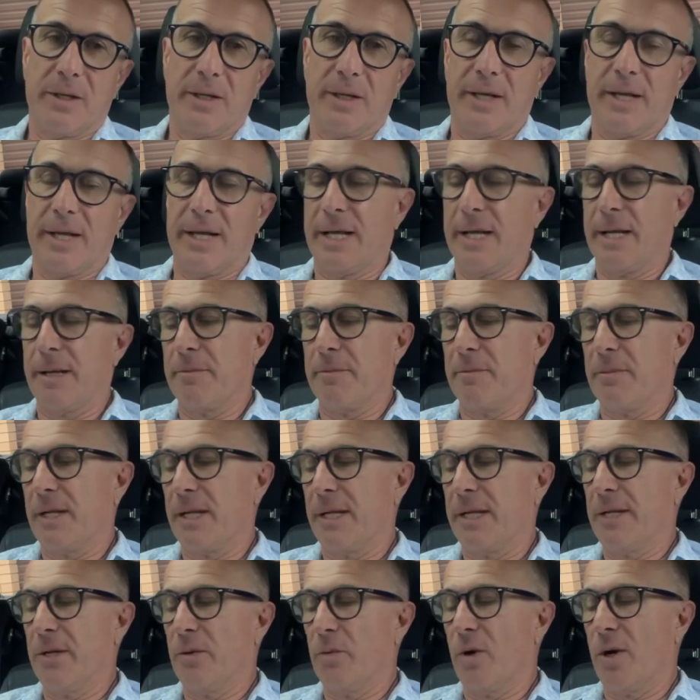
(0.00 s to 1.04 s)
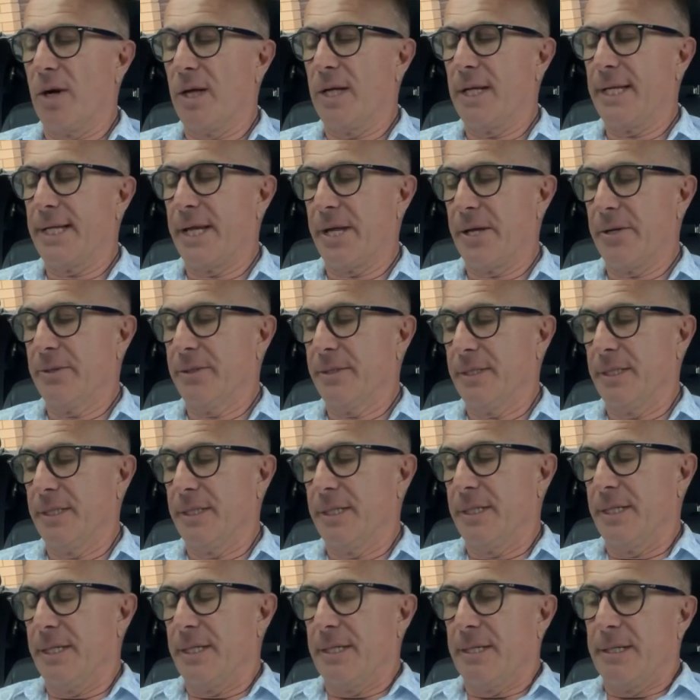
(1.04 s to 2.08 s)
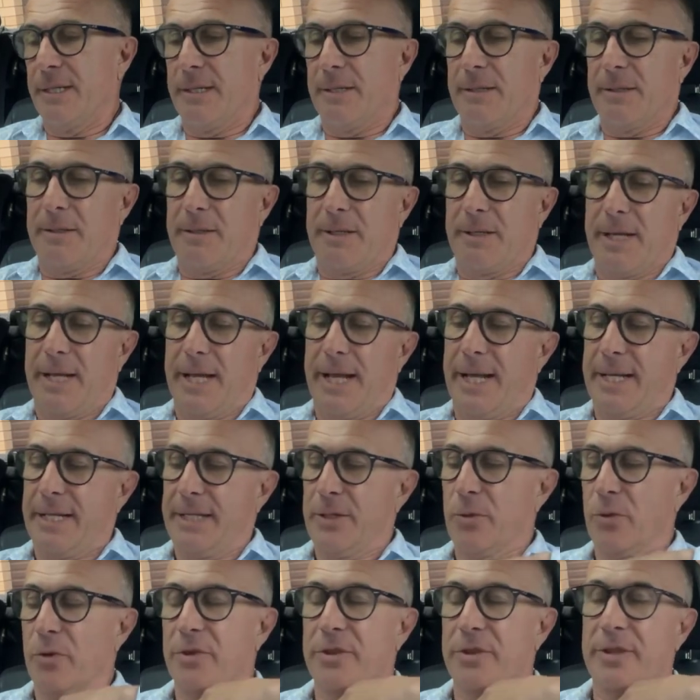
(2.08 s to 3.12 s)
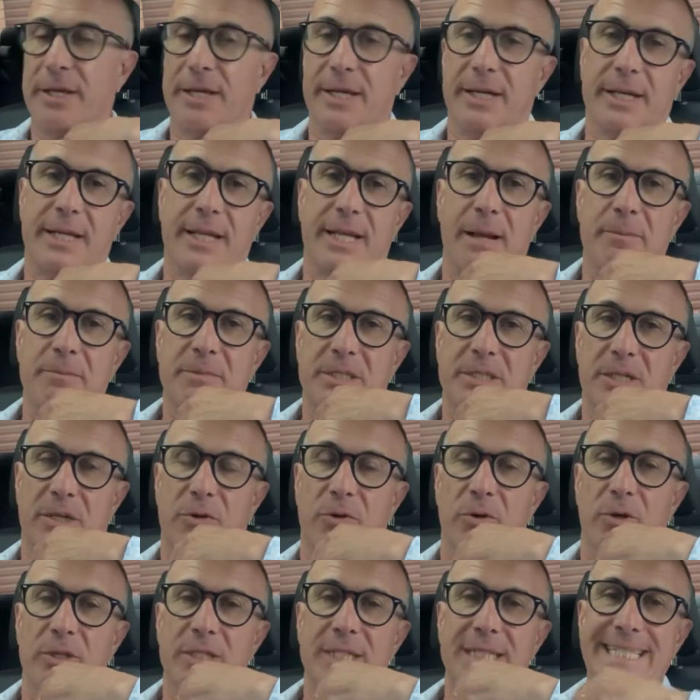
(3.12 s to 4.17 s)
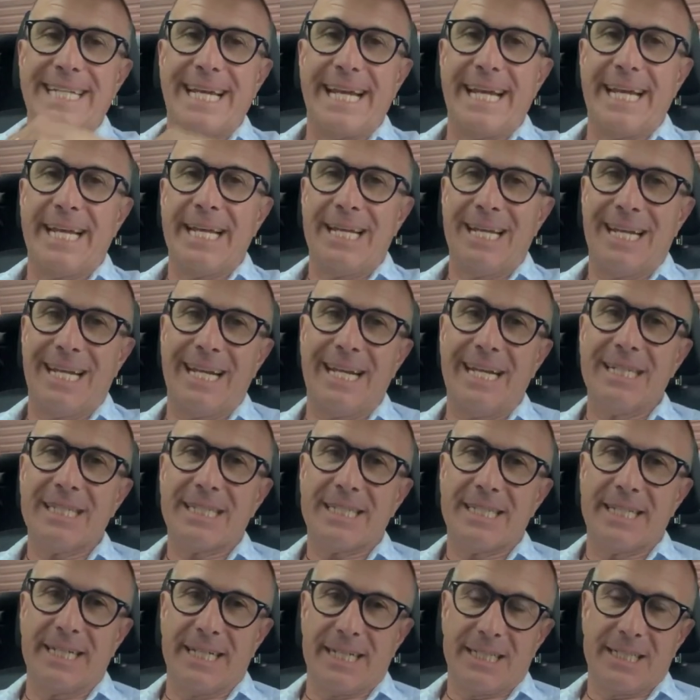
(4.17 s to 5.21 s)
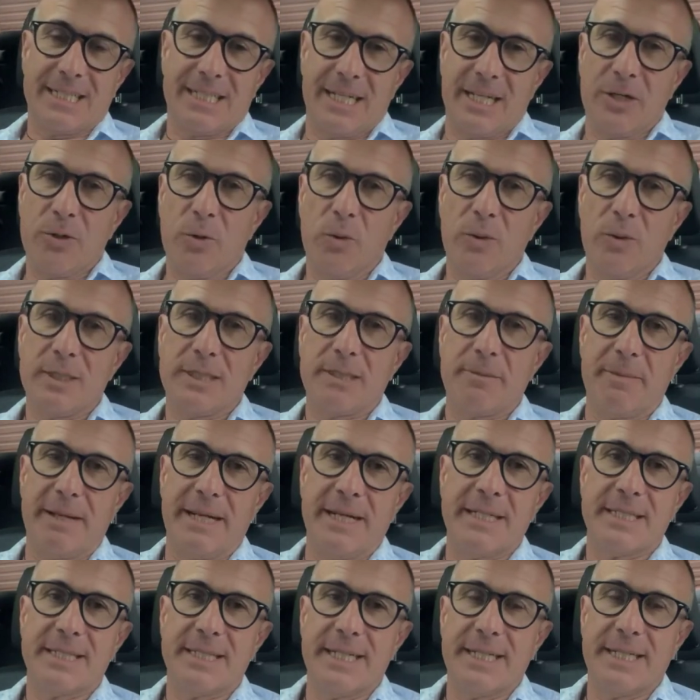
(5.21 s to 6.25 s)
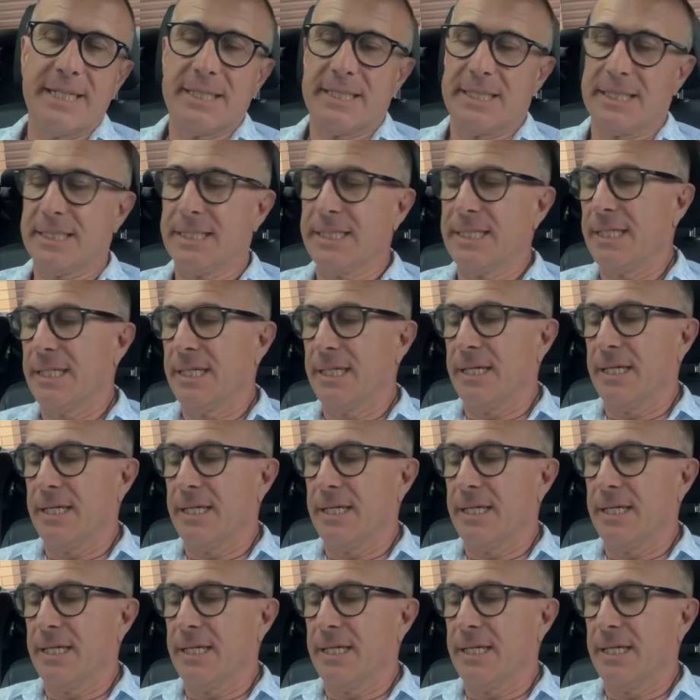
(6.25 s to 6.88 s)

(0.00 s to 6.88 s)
a little while ago, and the author comes across 10 instincts. He calls them instincts